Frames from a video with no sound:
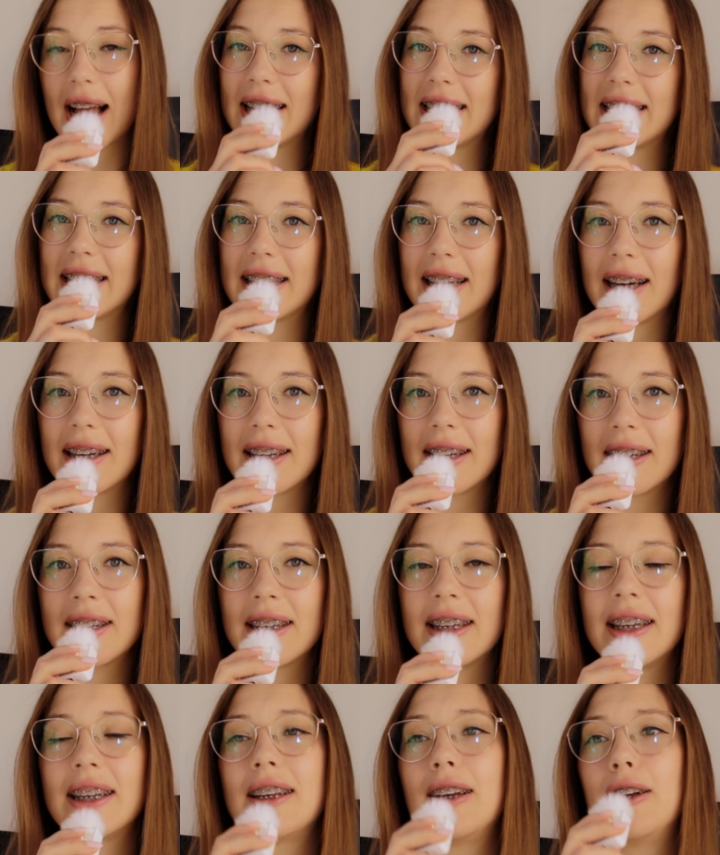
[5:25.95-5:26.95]
I started
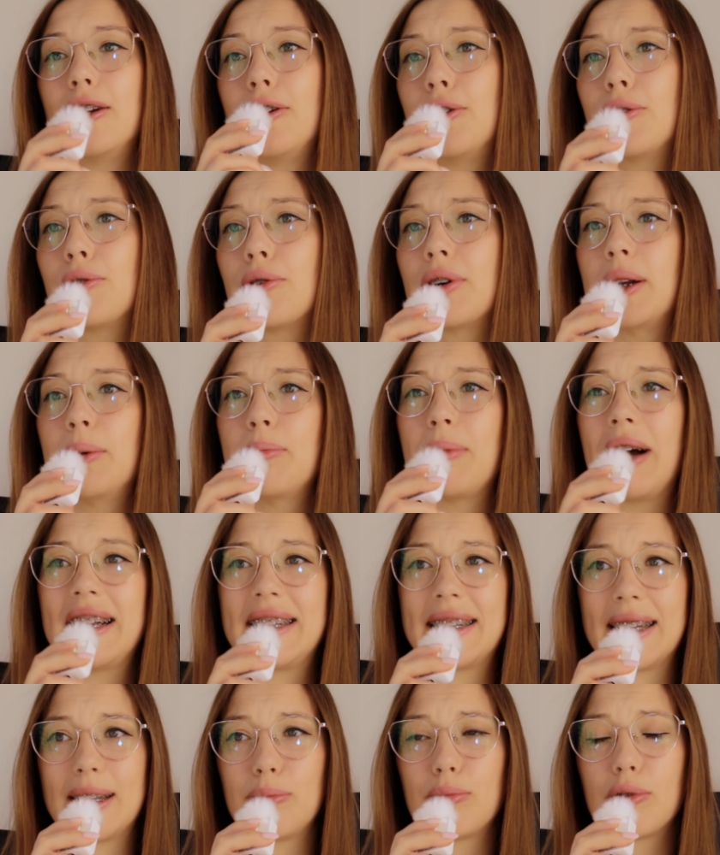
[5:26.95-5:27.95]
it during my
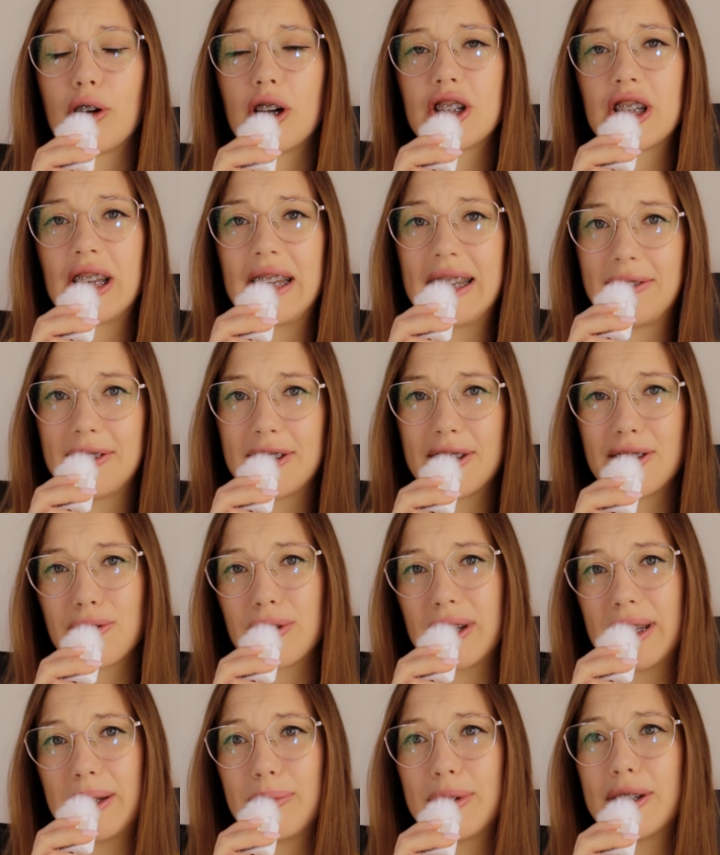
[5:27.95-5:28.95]
ZBrush live
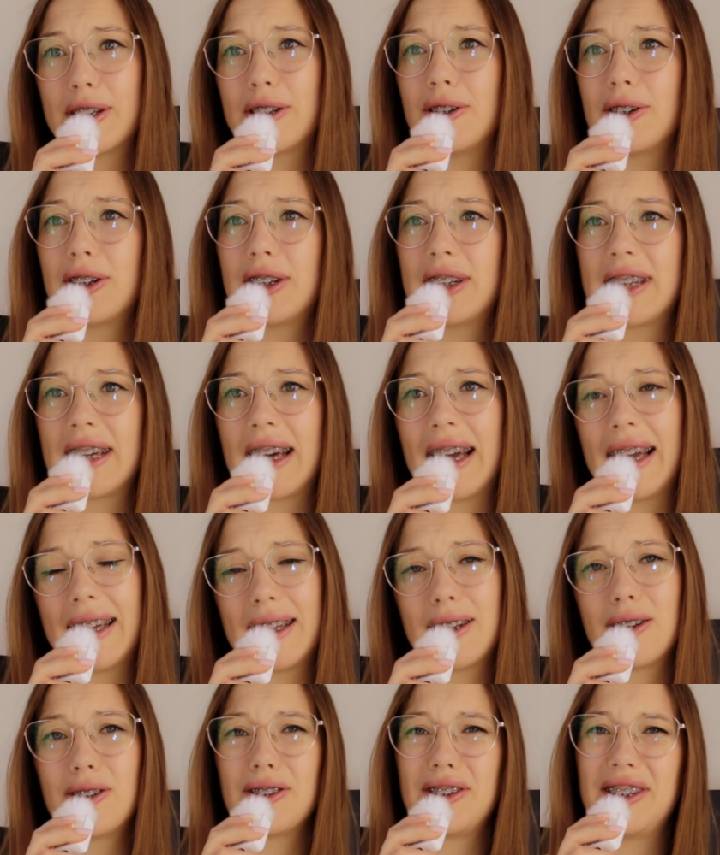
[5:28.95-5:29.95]
streams, got
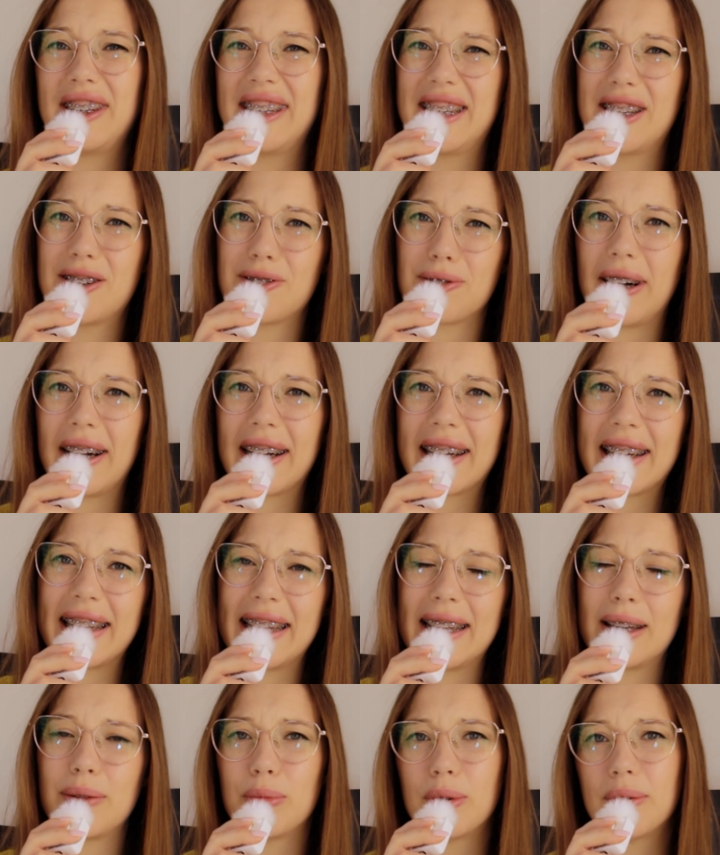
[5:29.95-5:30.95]
tired, got
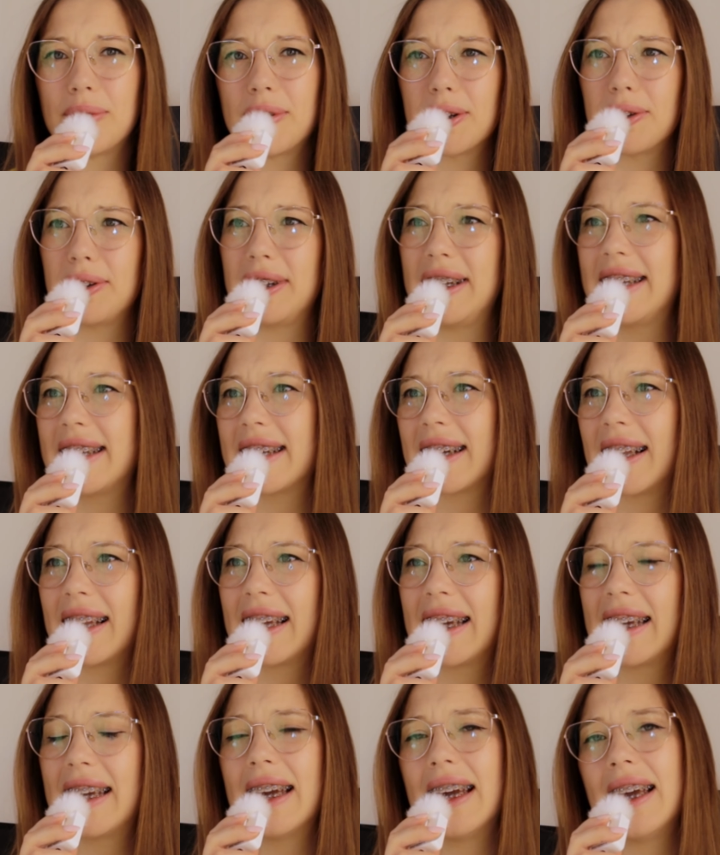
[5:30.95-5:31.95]
distracted, moved to
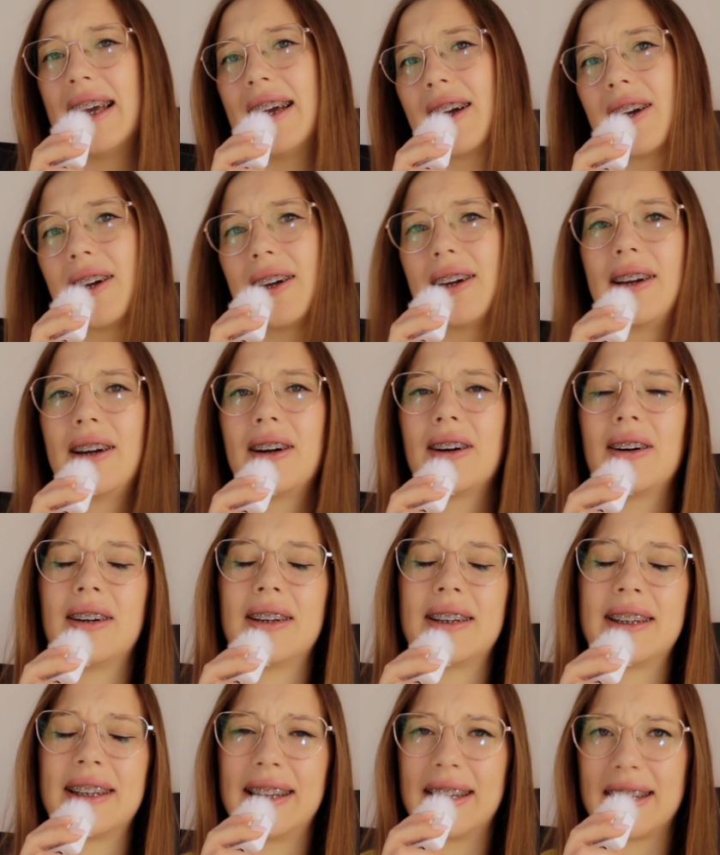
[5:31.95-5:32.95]
Italy,
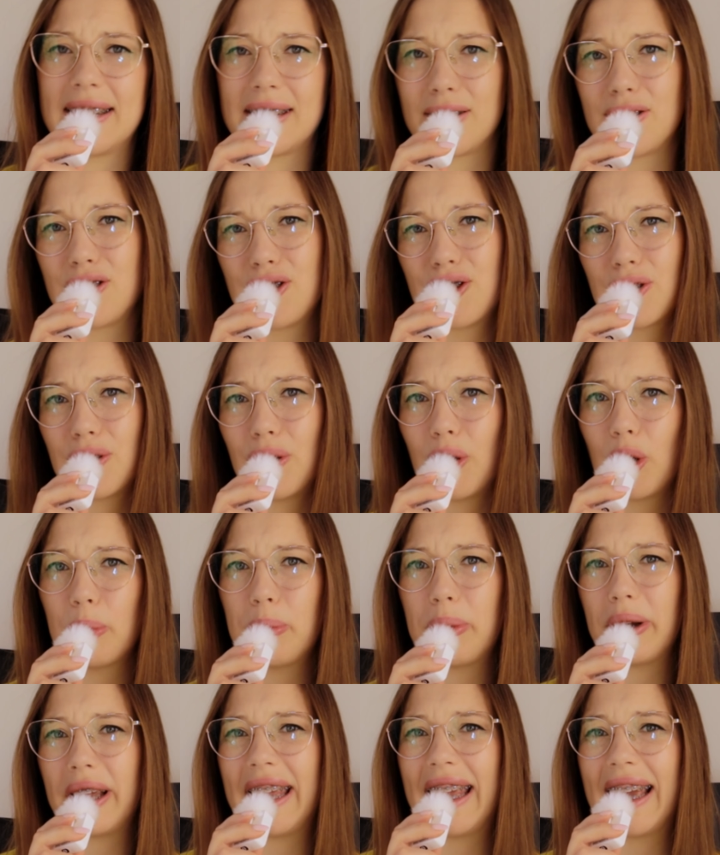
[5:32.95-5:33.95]
got another
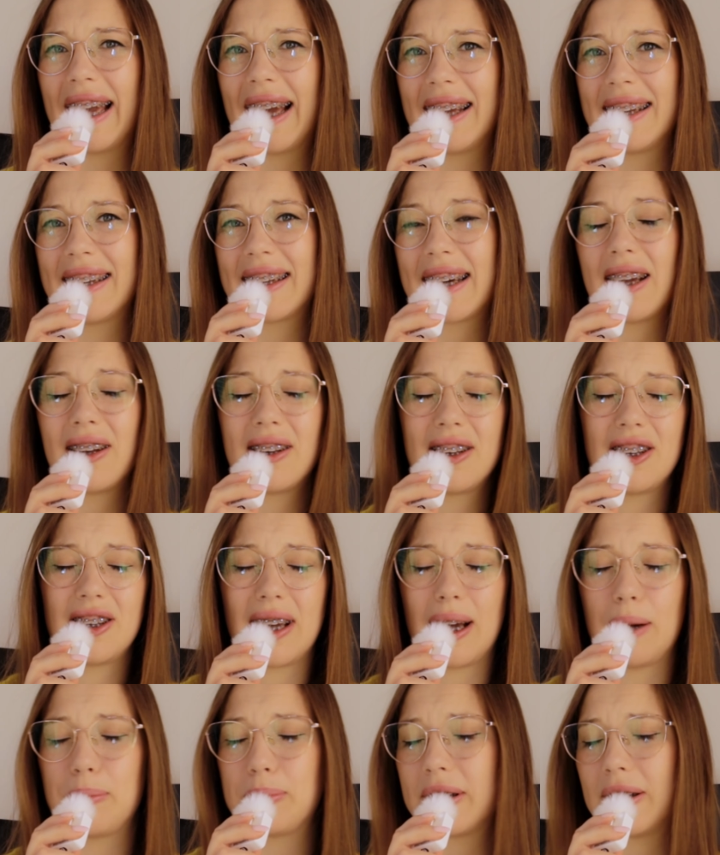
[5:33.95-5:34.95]
job, and I
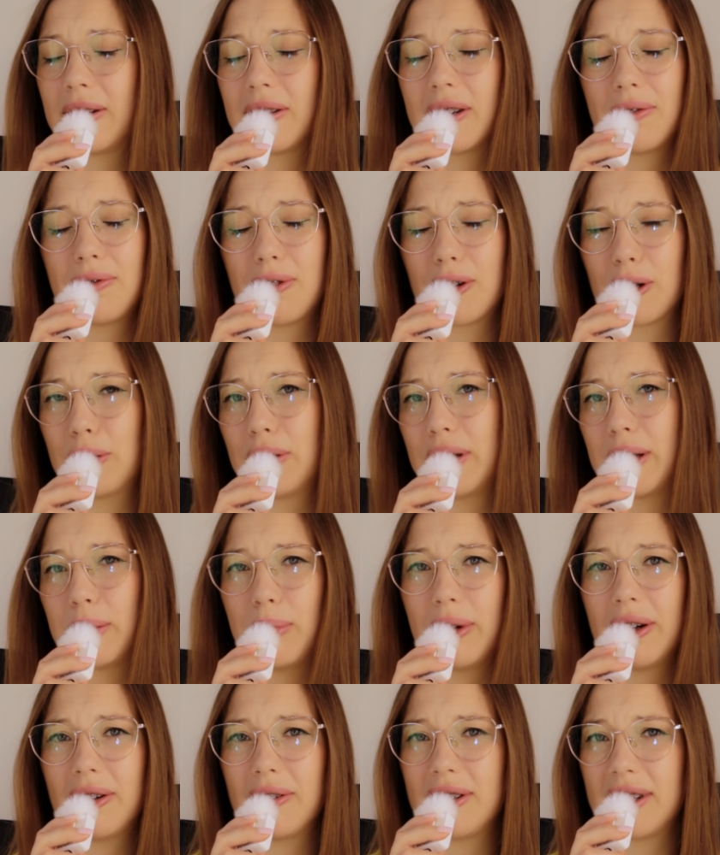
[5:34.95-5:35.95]
absolutely forgot
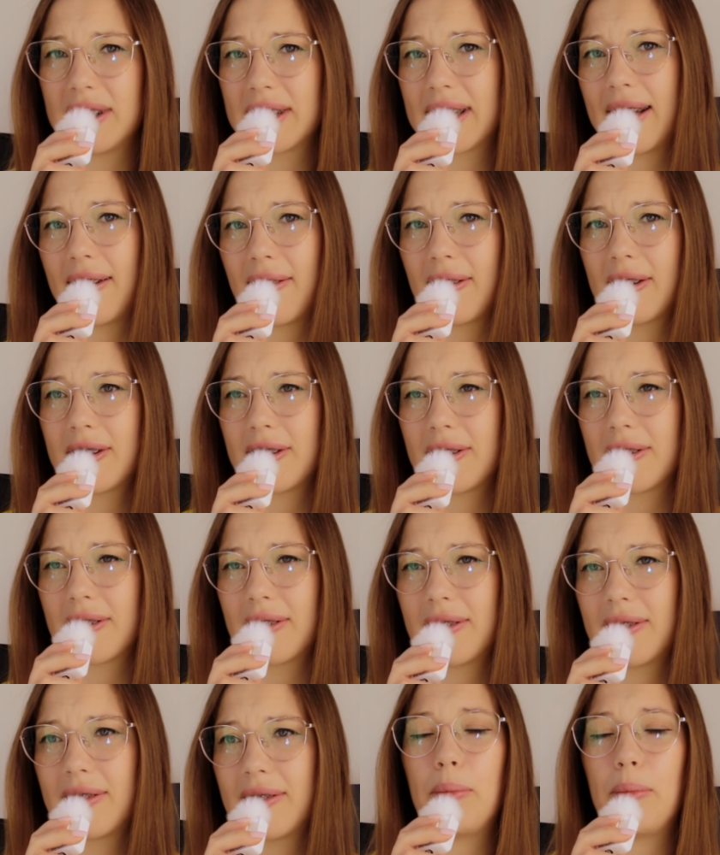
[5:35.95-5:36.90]
about this character.